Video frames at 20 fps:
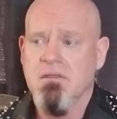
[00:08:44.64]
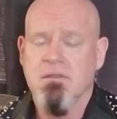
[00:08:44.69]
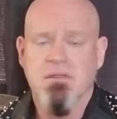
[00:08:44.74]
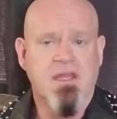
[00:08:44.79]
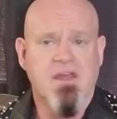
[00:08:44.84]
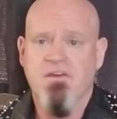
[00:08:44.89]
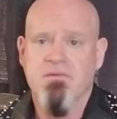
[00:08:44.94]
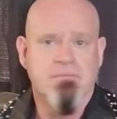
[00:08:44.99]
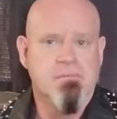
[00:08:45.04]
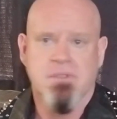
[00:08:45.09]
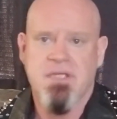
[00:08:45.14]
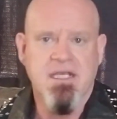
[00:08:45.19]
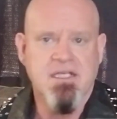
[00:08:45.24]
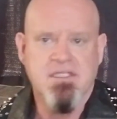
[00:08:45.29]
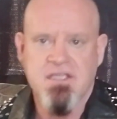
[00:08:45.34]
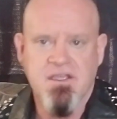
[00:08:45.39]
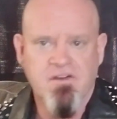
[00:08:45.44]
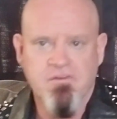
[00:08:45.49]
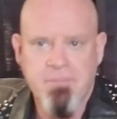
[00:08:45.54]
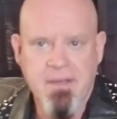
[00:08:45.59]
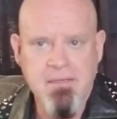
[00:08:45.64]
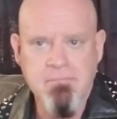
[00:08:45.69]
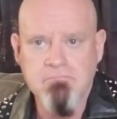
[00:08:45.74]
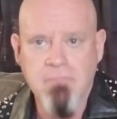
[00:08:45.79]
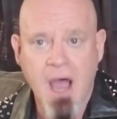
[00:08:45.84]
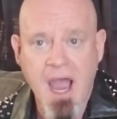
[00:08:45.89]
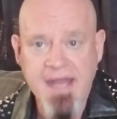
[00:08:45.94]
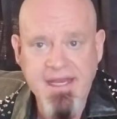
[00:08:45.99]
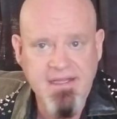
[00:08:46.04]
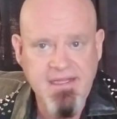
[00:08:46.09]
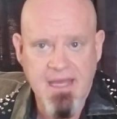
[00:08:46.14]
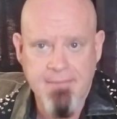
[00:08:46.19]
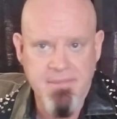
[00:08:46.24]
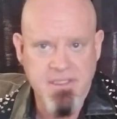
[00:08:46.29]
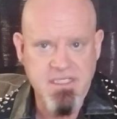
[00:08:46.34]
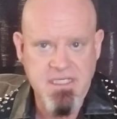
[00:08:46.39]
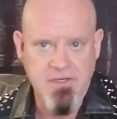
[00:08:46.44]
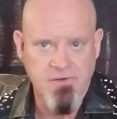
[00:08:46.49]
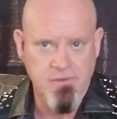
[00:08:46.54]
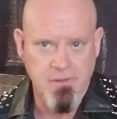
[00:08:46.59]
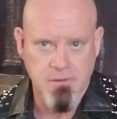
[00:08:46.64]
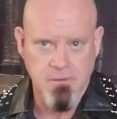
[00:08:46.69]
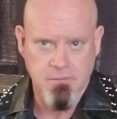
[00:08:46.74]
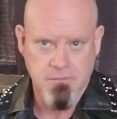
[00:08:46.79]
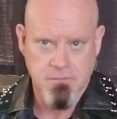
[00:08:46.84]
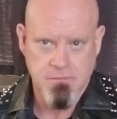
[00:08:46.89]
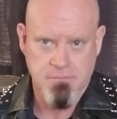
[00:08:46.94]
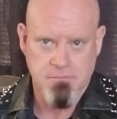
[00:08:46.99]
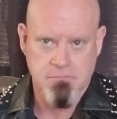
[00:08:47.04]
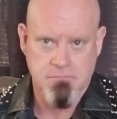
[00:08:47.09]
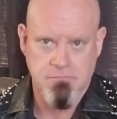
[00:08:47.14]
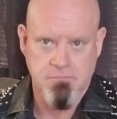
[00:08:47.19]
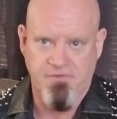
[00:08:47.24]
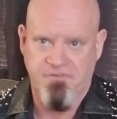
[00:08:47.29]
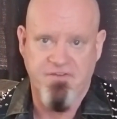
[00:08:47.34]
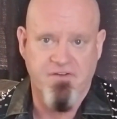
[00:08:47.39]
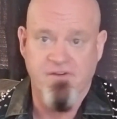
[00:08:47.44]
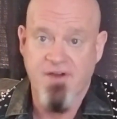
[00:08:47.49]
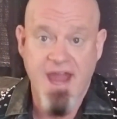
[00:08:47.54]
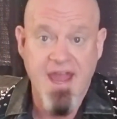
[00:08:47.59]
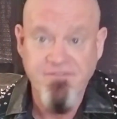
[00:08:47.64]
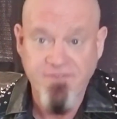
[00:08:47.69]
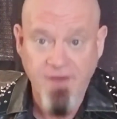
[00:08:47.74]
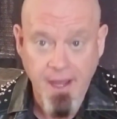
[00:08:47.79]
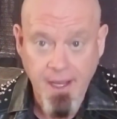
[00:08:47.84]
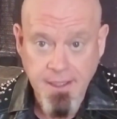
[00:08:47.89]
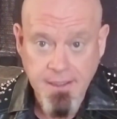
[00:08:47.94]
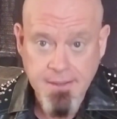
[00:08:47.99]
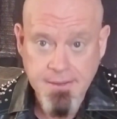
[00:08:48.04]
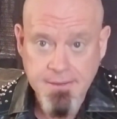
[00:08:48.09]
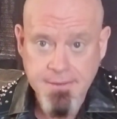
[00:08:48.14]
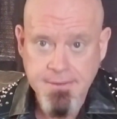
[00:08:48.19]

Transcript: the DC have been mining that material forever,